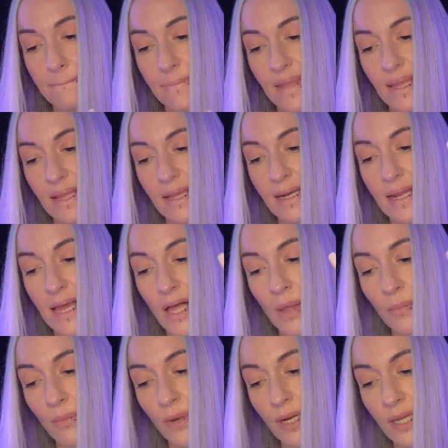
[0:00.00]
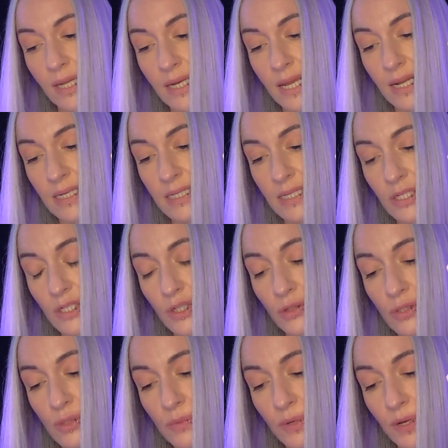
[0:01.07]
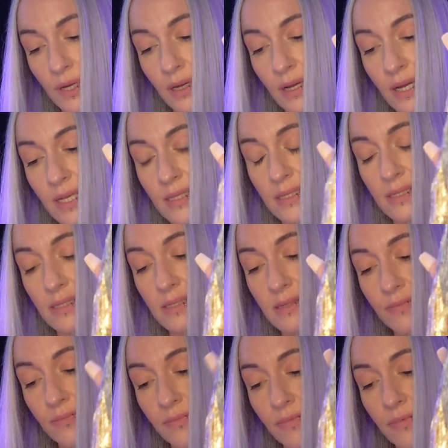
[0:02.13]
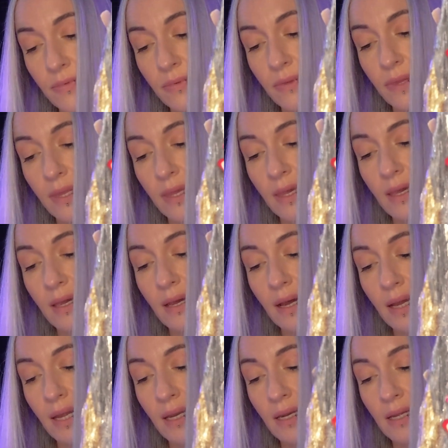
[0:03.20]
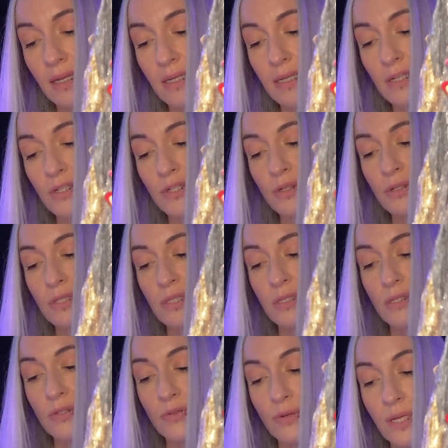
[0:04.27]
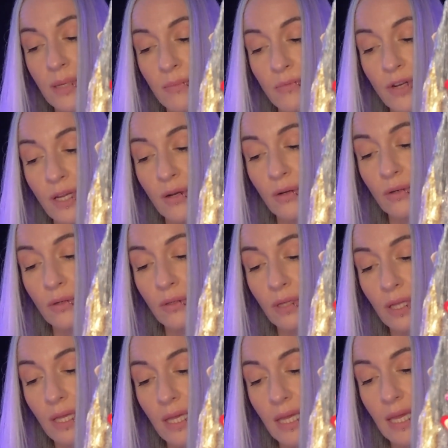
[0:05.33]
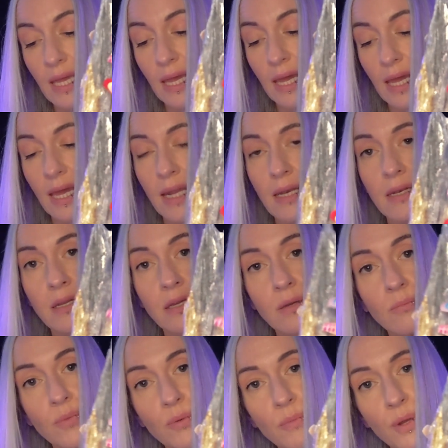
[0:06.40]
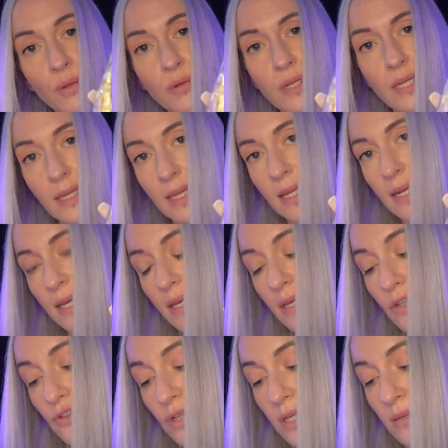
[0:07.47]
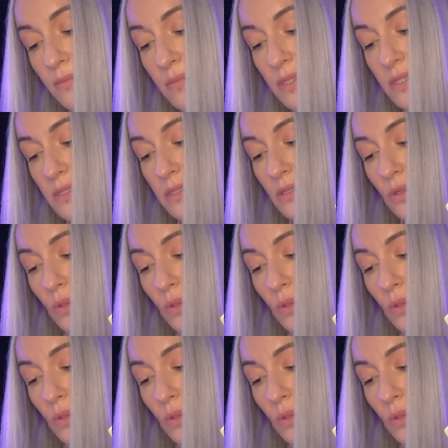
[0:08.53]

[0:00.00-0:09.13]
It can help when connecting to your spirit guides. Kyanite induces dream recall and can promote healing dreams.